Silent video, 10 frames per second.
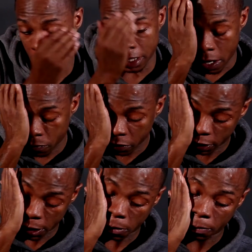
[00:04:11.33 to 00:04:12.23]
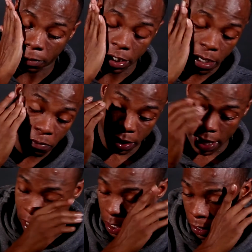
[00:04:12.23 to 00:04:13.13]
That was
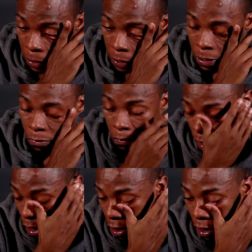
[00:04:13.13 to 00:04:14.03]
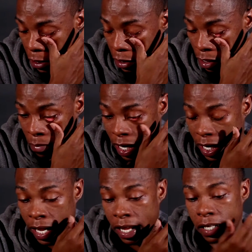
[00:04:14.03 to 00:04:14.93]
that. And my sister,
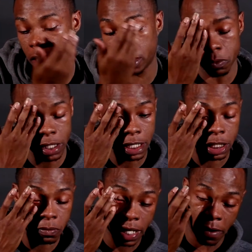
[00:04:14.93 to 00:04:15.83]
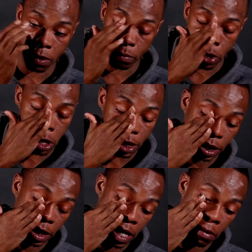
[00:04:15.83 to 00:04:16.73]
she was having a party.
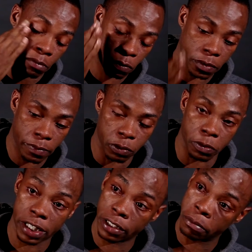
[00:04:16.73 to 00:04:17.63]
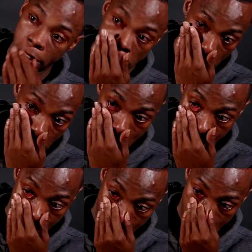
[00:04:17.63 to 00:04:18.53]
She had moved up to Richmond,
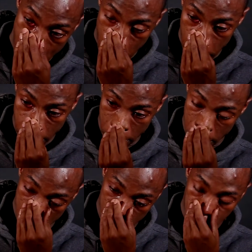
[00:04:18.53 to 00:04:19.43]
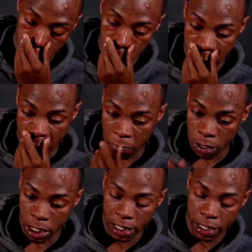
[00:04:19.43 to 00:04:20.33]
and she was having a
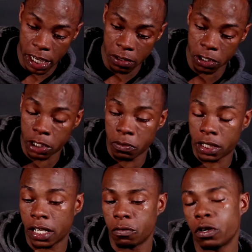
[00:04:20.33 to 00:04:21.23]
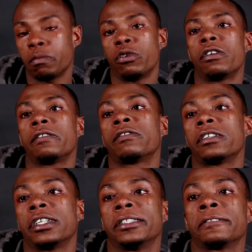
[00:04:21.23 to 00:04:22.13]
get together. She was staying with her
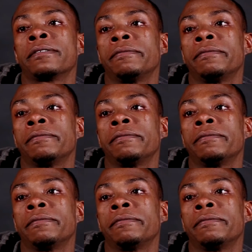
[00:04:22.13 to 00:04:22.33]
boyfriend,